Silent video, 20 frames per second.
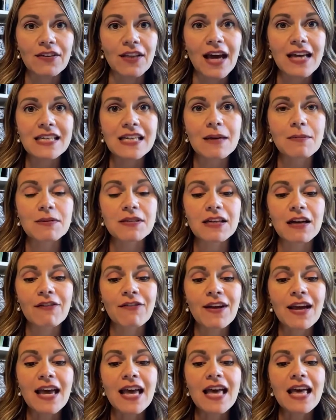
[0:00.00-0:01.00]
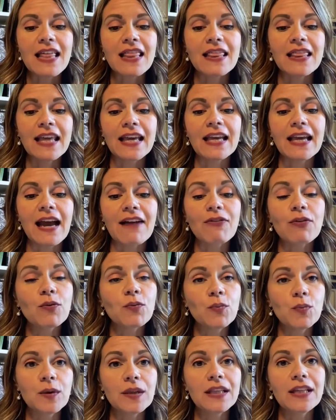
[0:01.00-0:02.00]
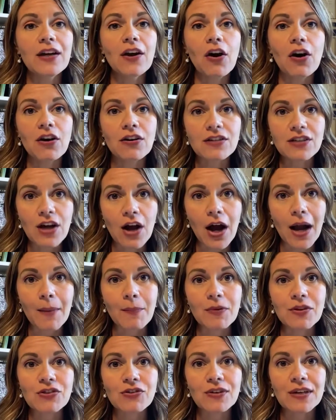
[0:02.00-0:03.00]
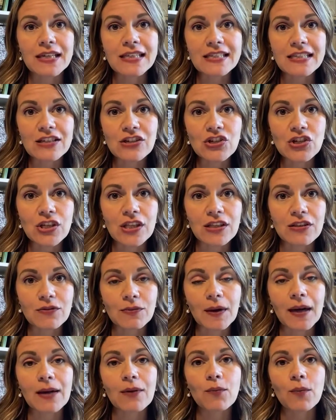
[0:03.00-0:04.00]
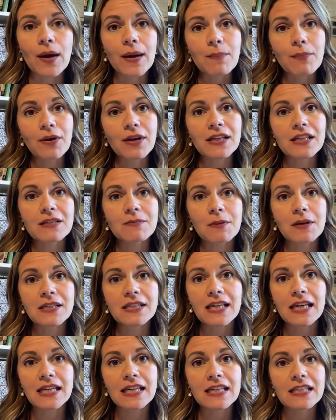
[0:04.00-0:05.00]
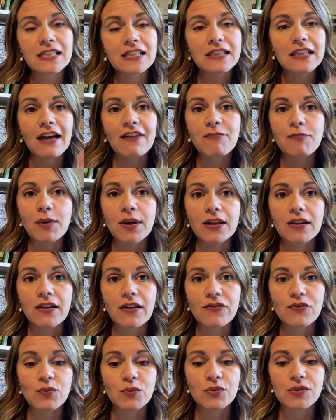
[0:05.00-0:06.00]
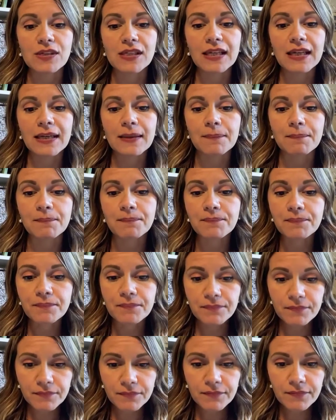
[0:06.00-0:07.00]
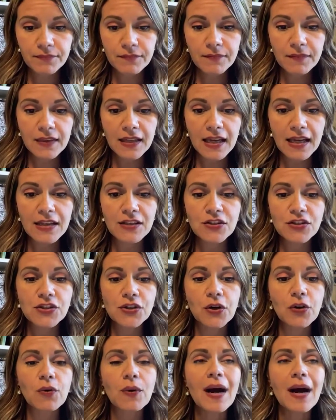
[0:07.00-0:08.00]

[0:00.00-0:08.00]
type of stuff, they have a really hard time with transitions, right? Right brain is spontaneous, left brain loves routine. And so